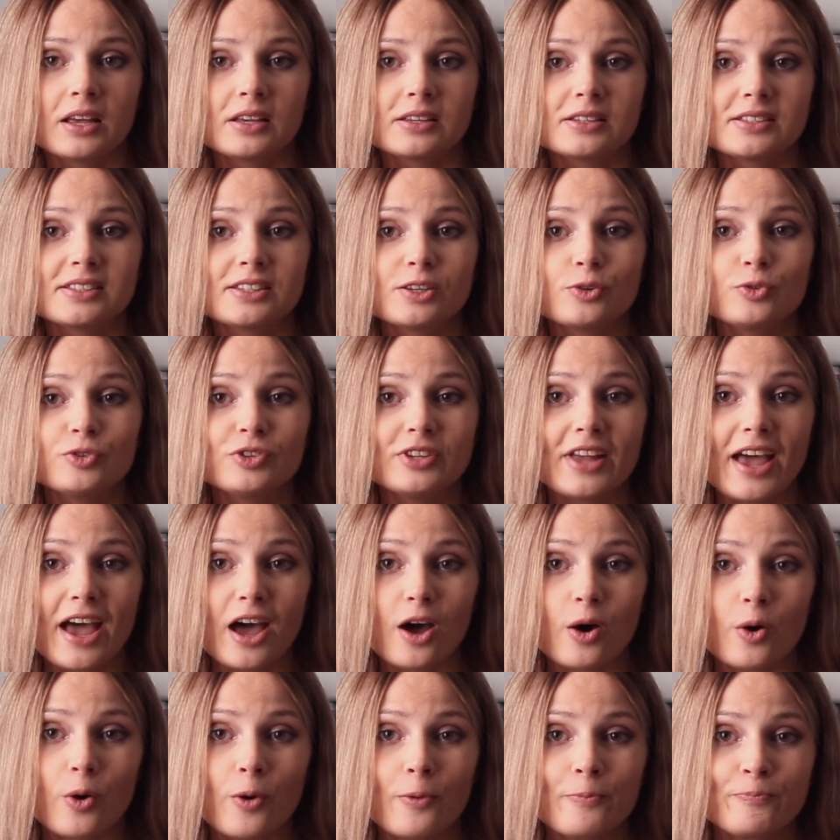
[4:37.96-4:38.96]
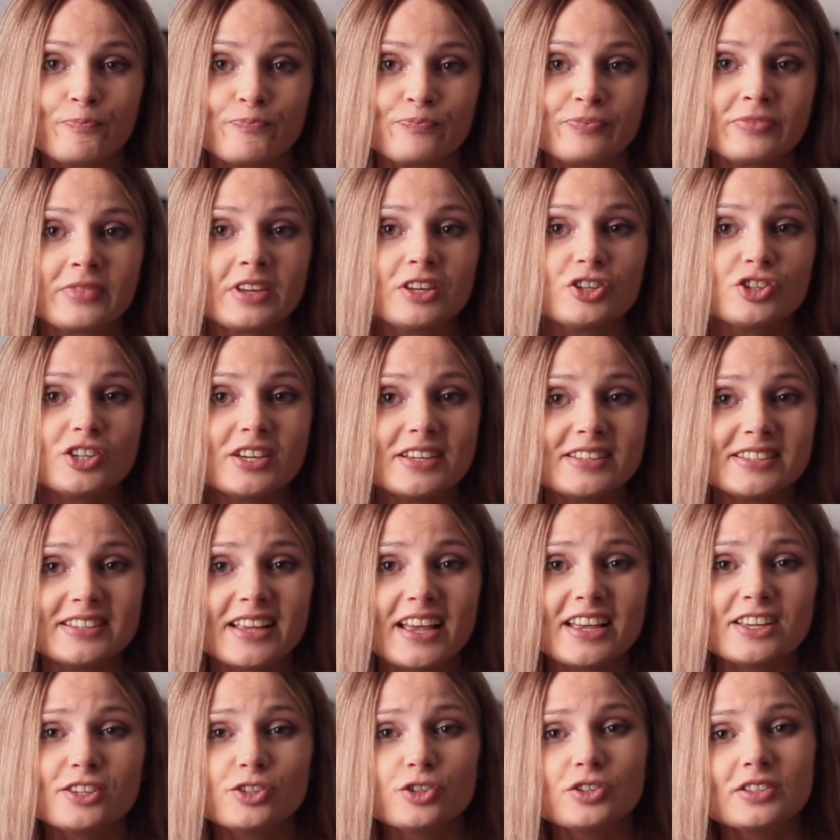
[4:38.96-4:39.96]
So now, just
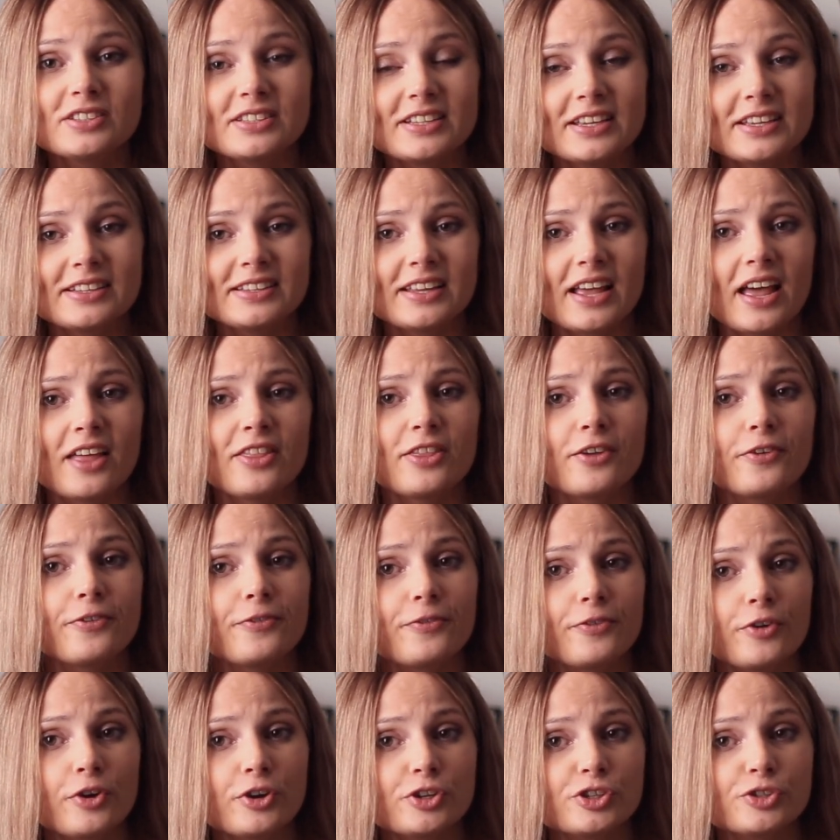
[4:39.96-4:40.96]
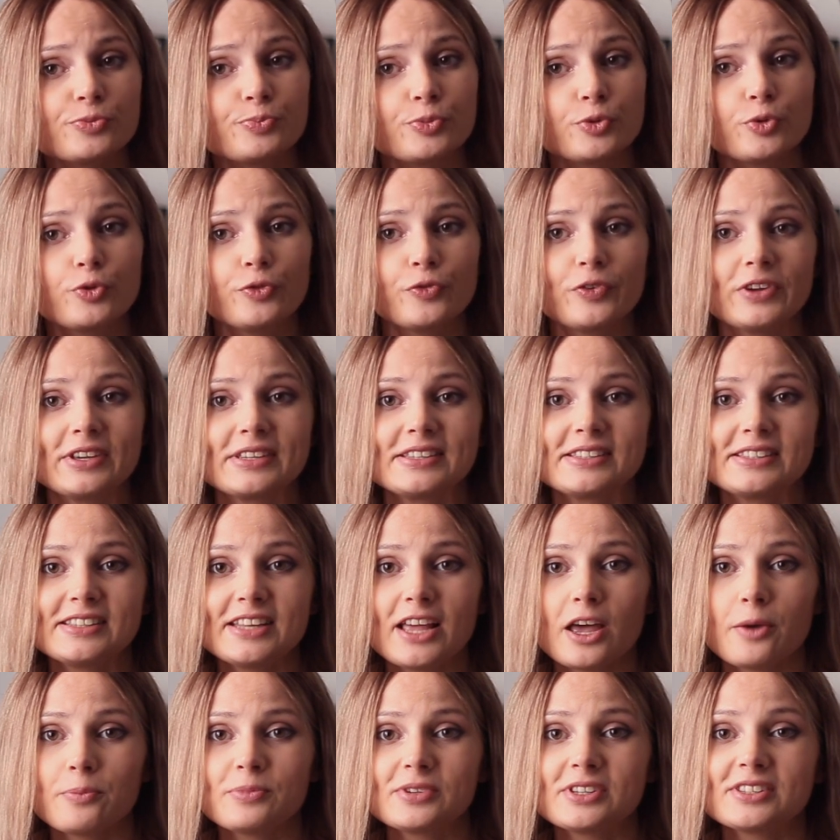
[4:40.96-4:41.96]
as you did at the first proofing
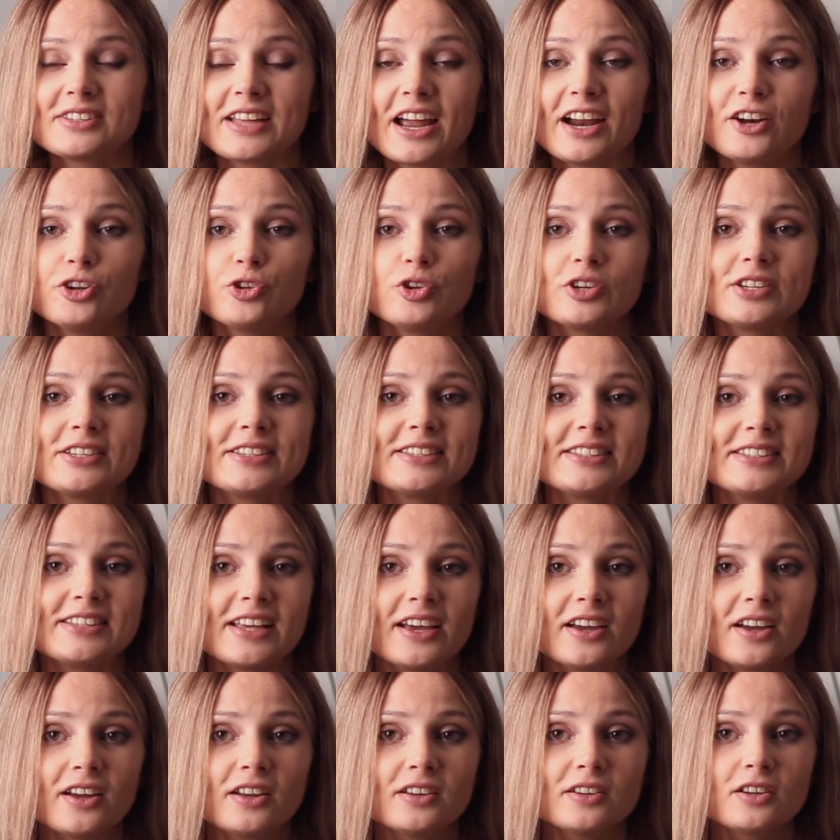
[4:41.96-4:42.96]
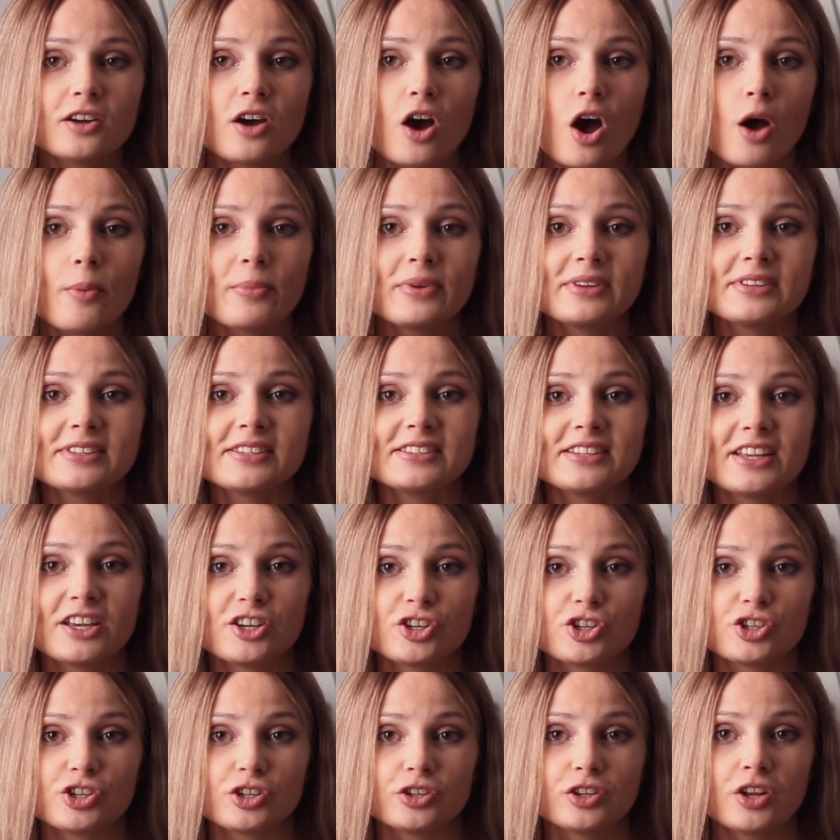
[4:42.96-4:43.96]
step, start your second comment
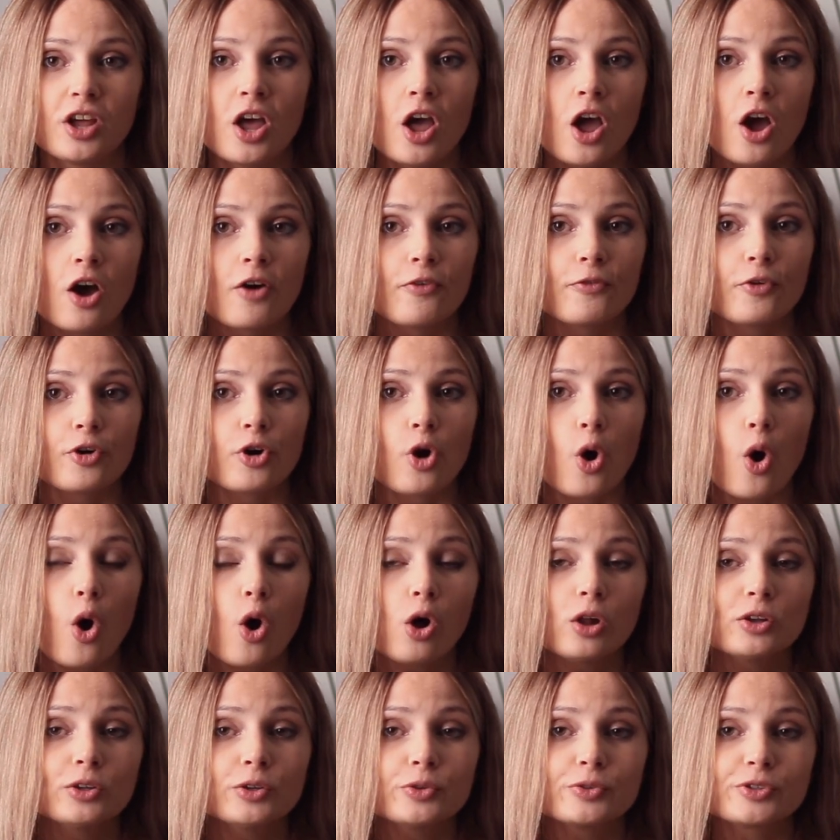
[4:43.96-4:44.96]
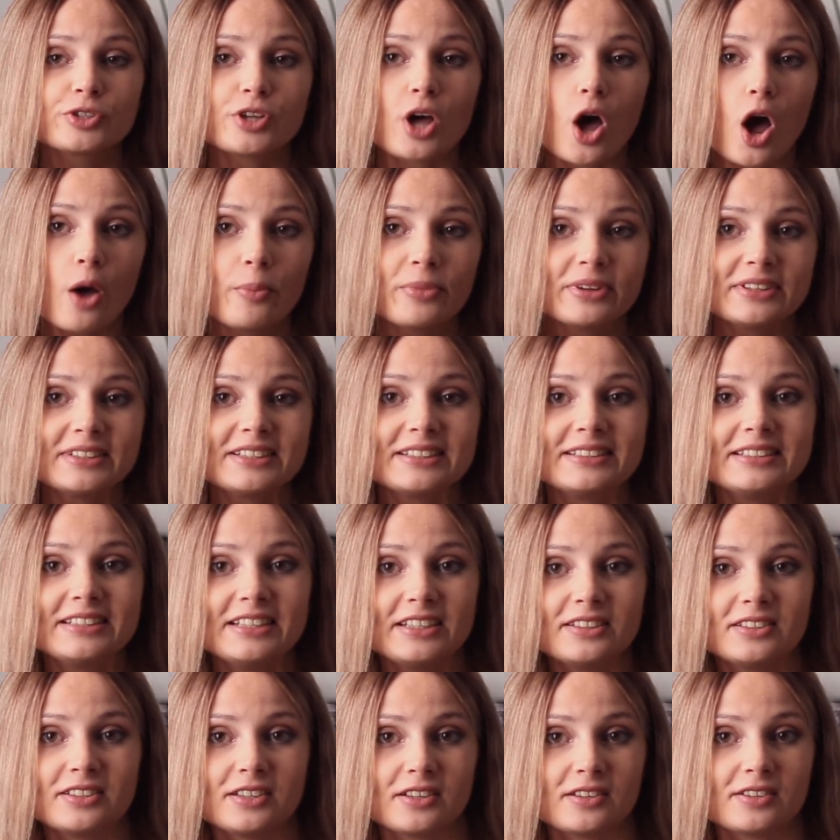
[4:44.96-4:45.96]
session for all those omitted
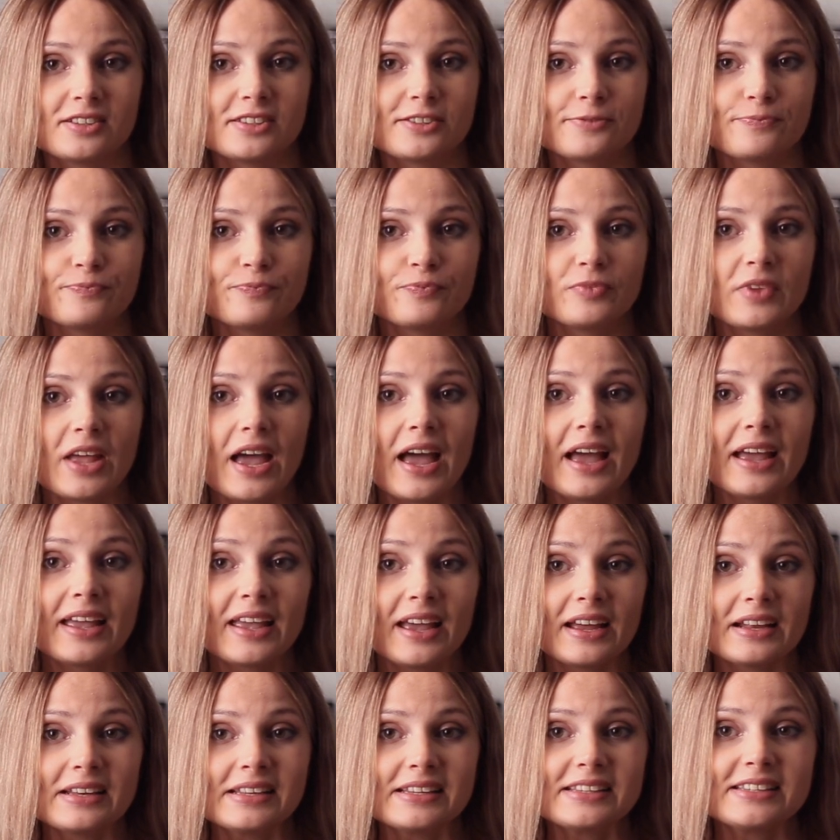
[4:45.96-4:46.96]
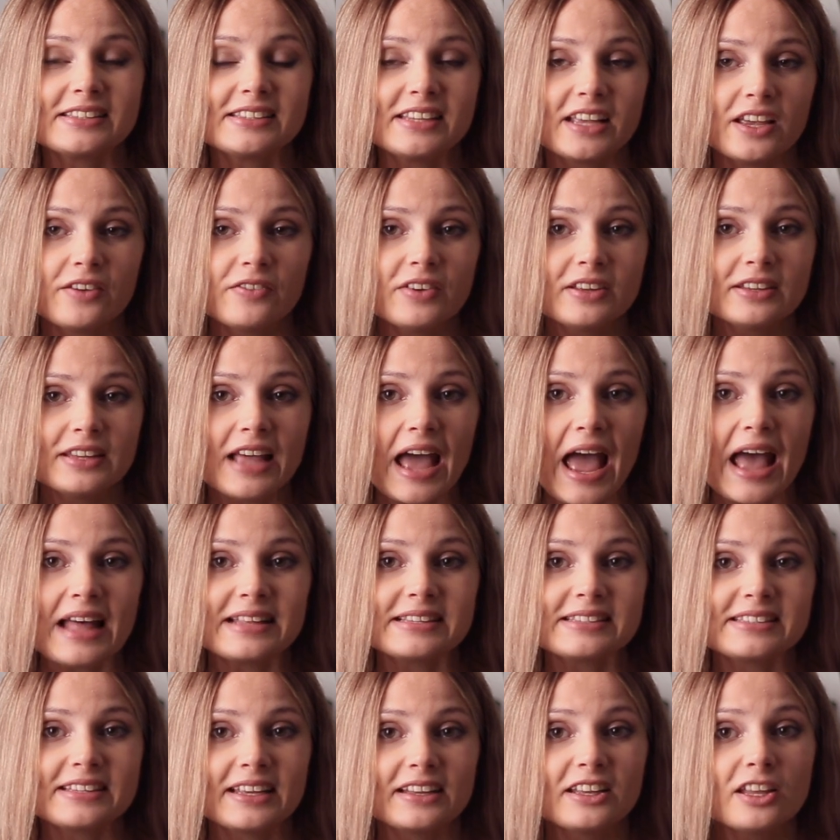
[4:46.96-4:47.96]
details. Again, save it
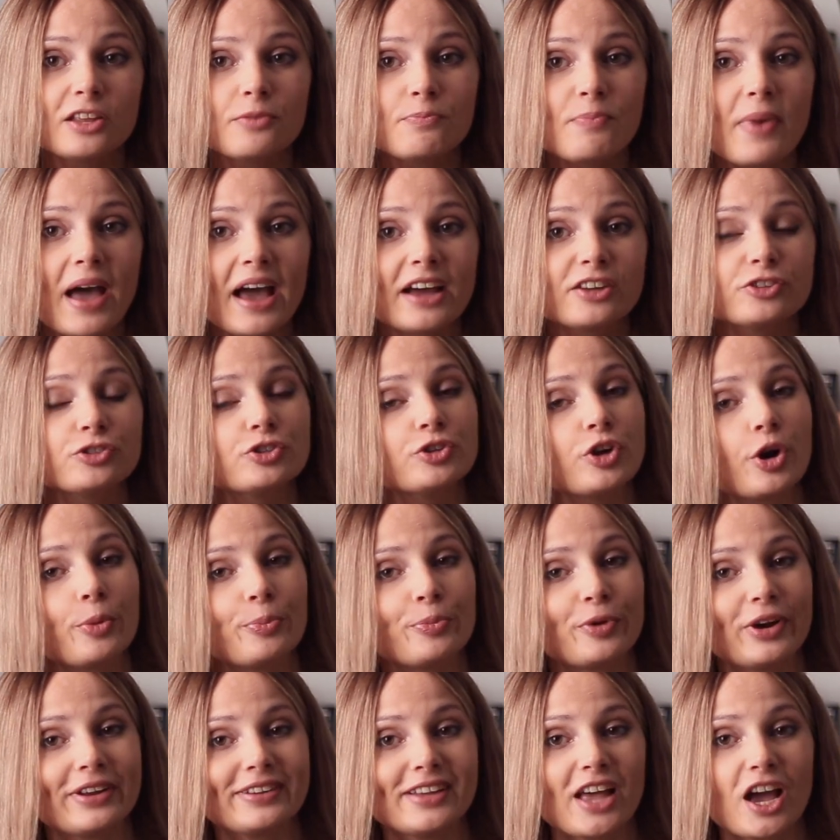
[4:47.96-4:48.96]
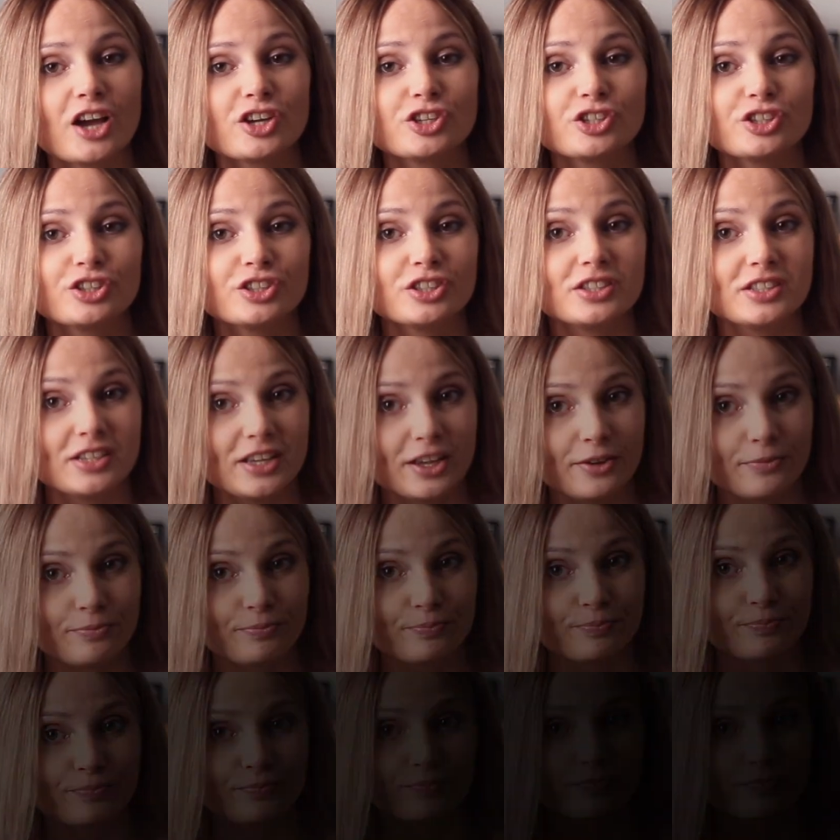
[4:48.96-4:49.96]
and send it back to your production team.